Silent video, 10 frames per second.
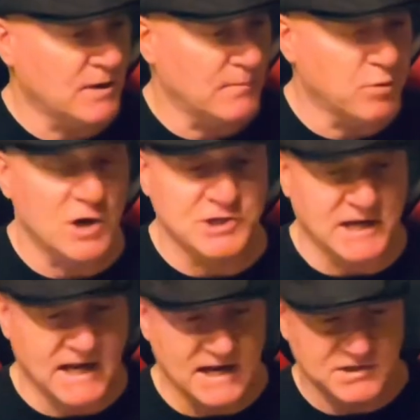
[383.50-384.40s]
project
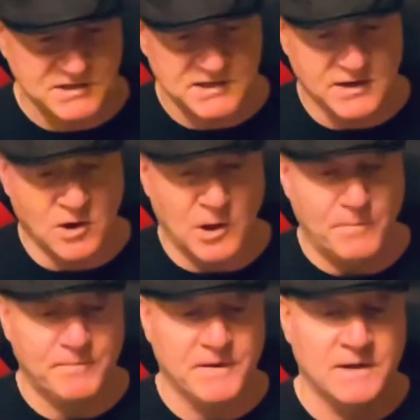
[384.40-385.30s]
case, they call
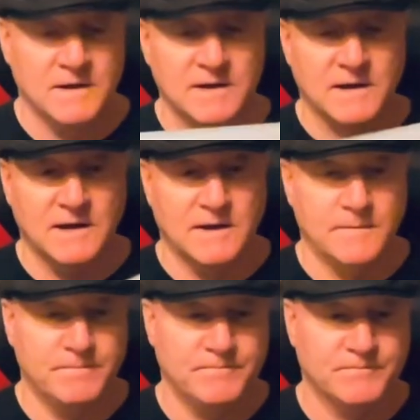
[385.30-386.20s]
it.